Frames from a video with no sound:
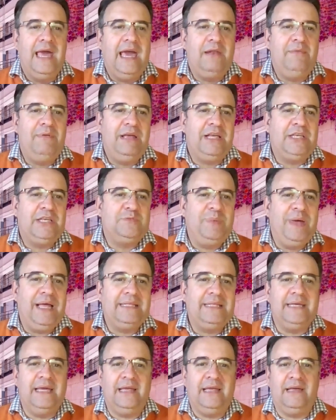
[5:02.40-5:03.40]
And we're
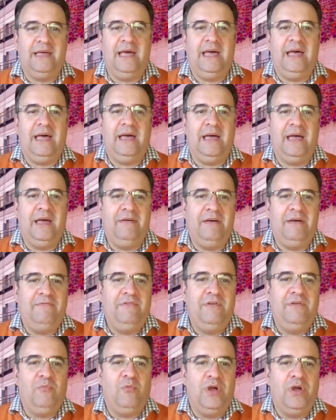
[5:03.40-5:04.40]
expecting uh, a
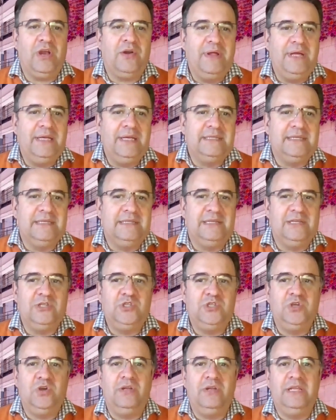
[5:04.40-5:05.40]
few more increases
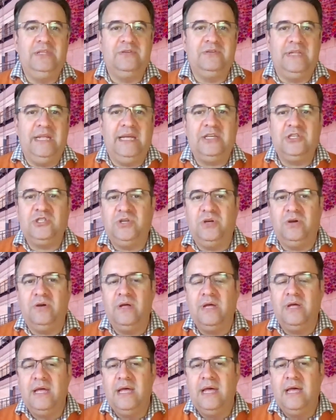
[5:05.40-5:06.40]
this year and into next year.
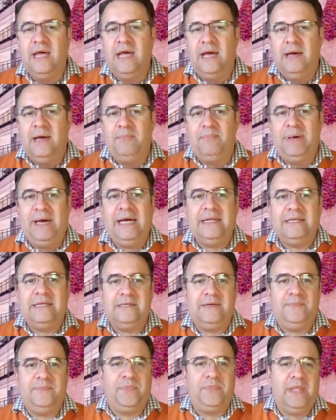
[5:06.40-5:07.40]

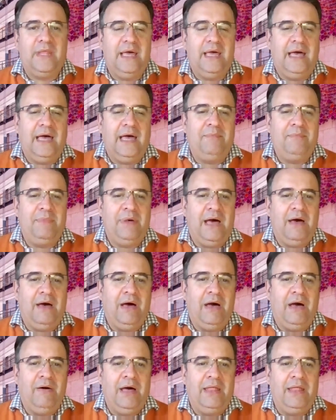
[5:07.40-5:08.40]
But um, our,
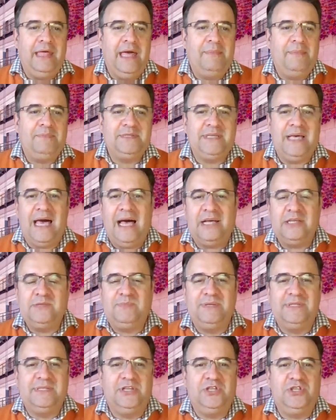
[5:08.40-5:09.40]
our, the Absa house
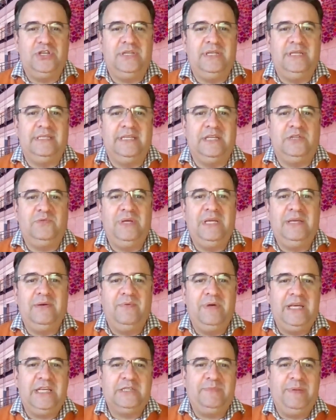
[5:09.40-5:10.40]
position is that we,
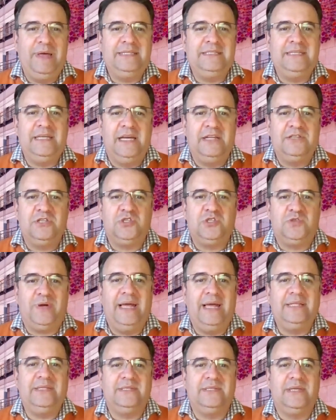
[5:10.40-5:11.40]
we're expecting interest
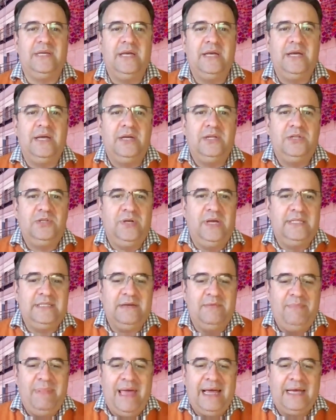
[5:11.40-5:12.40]
rates to hit
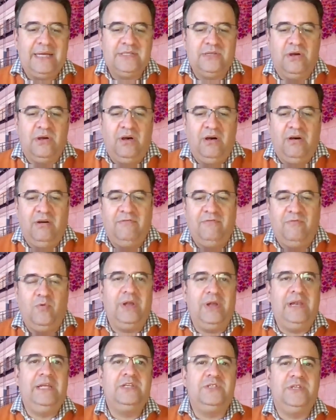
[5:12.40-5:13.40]
a max of,
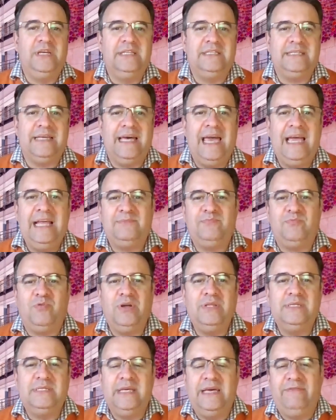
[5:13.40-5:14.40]
or at least to hit
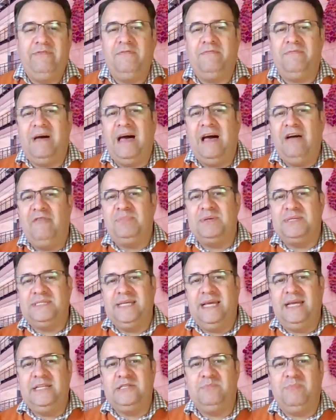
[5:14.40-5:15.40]

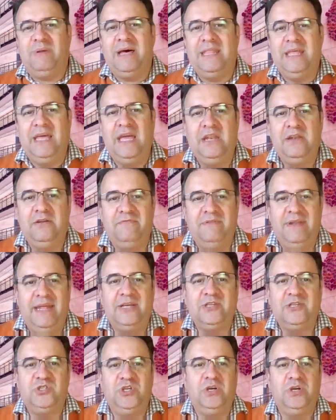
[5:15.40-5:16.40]
8.75% by the end of
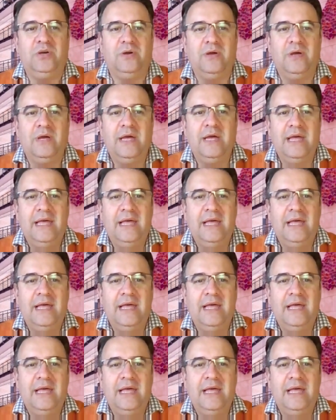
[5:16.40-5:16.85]
next year.